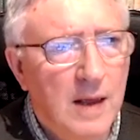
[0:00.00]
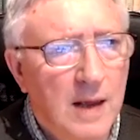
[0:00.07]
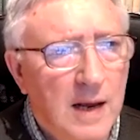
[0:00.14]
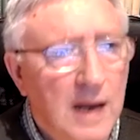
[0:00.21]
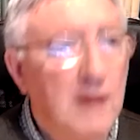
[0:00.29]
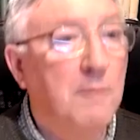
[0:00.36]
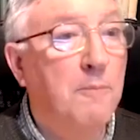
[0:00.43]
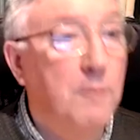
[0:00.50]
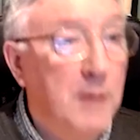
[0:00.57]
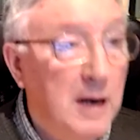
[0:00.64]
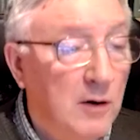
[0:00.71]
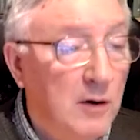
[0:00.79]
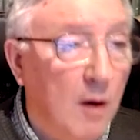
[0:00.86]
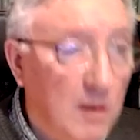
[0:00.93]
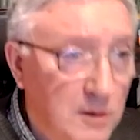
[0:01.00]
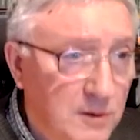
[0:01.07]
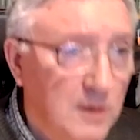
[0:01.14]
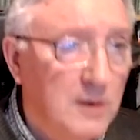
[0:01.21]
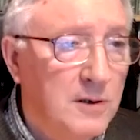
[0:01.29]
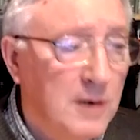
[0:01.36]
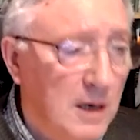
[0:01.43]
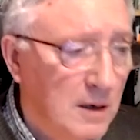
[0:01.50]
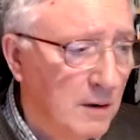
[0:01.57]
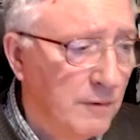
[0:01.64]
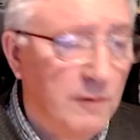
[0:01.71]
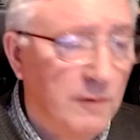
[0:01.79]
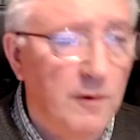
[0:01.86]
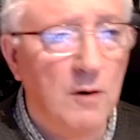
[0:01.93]
In a, in a constant state of
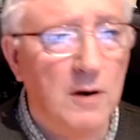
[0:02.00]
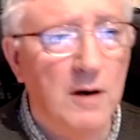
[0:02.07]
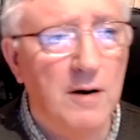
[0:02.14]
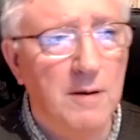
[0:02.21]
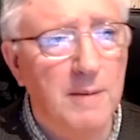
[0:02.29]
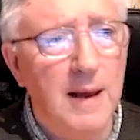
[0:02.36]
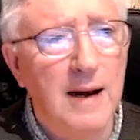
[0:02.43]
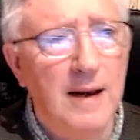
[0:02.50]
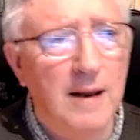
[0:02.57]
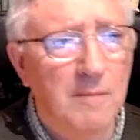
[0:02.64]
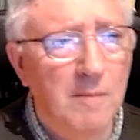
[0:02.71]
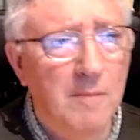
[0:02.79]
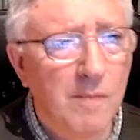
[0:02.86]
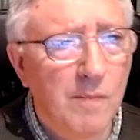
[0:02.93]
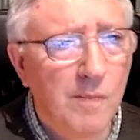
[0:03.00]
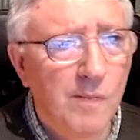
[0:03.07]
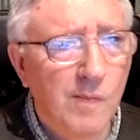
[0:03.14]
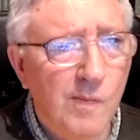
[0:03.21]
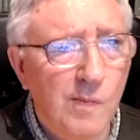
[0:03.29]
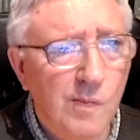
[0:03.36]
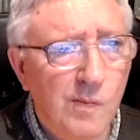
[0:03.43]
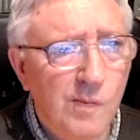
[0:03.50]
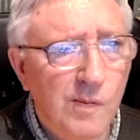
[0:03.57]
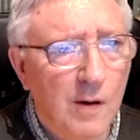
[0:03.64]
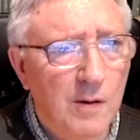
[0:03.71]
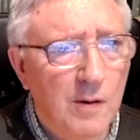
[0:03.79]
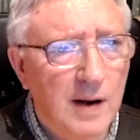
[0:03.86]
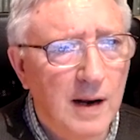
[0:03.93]
revolt and rebellion.
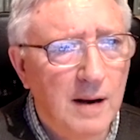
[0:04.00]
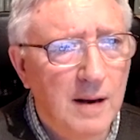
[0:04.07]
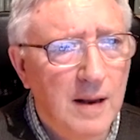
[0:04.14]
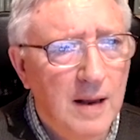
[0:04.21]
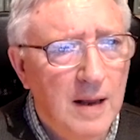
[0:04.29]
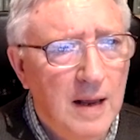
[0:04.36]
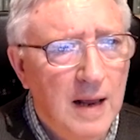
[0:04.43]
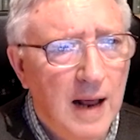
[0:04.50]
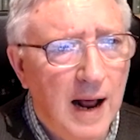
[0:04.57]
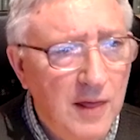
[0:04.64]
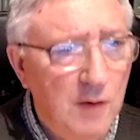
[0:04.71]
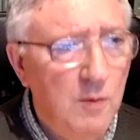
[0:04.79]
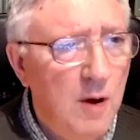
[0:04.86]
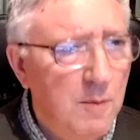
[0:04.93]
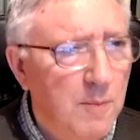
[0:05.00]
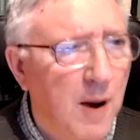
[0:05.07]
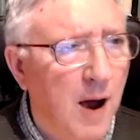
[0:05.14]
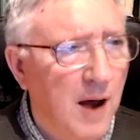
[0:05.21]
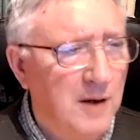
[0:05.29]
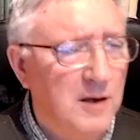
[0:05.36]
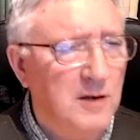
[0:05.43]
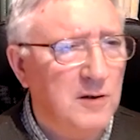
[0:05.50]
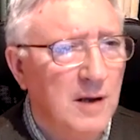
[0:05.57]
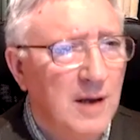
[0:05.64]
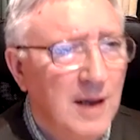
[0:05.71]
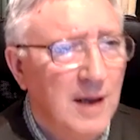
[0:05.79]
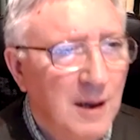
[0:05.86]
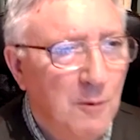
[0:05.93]
Okay, and there were parties that
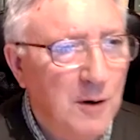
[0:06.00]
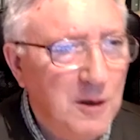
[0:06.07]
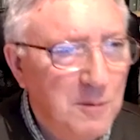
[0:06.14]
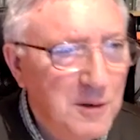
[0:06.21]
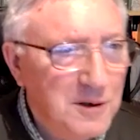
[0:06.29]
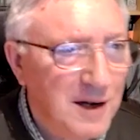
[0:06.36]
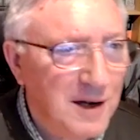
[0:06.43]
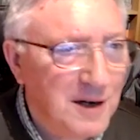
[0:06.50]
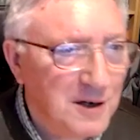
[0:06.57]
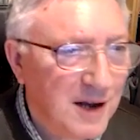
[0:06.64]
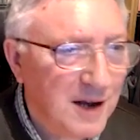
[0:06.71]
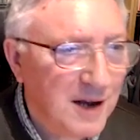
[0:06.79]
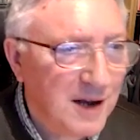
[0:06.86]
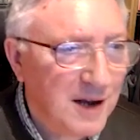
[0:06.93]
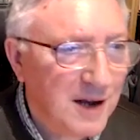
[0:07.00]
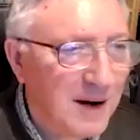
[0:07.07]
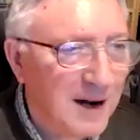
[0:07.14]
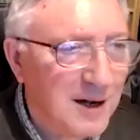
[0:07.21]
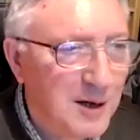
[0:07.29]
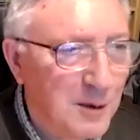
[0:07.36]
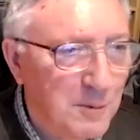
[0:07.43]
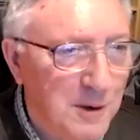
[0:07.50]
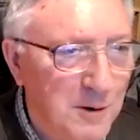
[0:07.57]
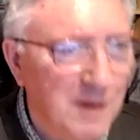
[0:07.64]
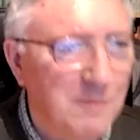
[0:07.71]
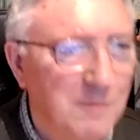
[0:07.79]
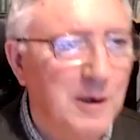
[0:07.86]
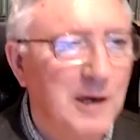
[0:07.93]
what you must understand about antiquity, you don't
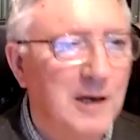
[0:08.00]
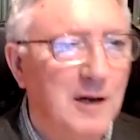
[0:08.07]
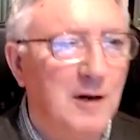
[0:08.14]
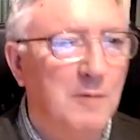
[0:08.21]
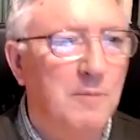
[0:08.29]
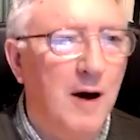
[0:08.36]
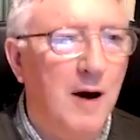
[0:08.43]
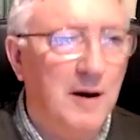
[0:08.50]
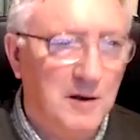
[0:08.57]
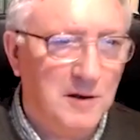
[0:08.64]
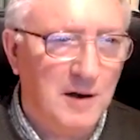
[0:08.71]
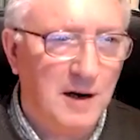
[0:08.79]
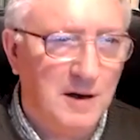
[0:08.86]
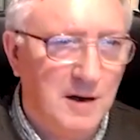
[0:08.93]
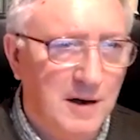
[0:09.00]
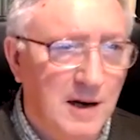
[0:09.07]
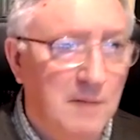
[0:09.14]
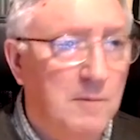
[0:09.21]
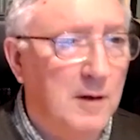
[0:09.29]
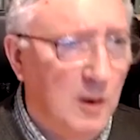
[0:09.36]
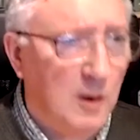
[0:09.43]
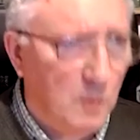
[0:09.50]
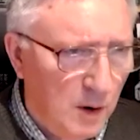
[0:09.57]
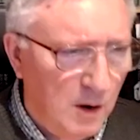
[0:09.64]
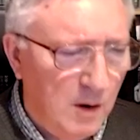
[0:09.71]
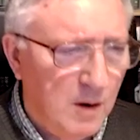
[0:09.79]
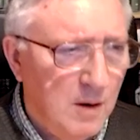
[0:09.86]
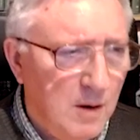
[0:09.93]
have political parties like today, but there
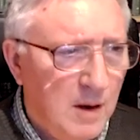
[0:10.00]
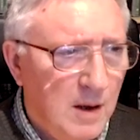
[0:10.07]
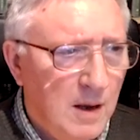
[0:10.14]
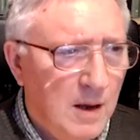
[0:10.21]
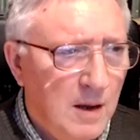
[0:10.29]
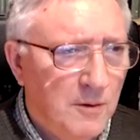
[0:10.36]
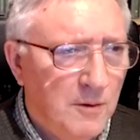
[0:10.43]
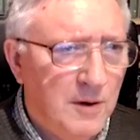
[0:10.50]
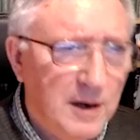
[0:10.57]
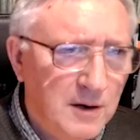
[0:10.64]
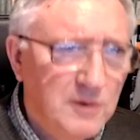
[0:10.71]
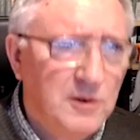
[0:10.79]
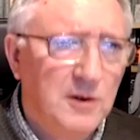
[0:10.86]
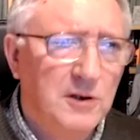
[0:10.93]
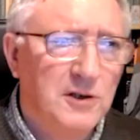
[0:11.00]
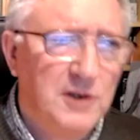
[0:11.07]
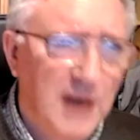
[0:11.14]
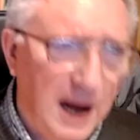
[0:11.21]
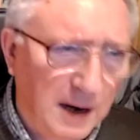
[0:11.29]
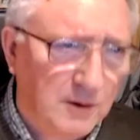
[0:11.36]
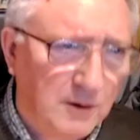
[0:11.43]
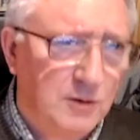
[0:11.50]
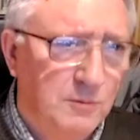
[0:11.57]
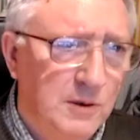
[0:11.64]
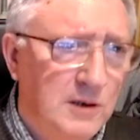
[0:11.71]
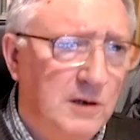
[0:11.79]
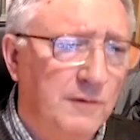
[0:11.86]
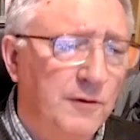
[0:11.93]
were religious sects
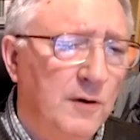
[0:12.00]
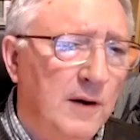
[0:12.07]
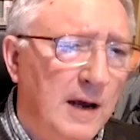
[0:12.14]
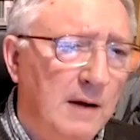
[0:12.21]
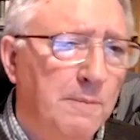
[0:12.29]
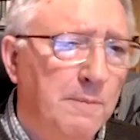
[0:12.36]
which, if you like,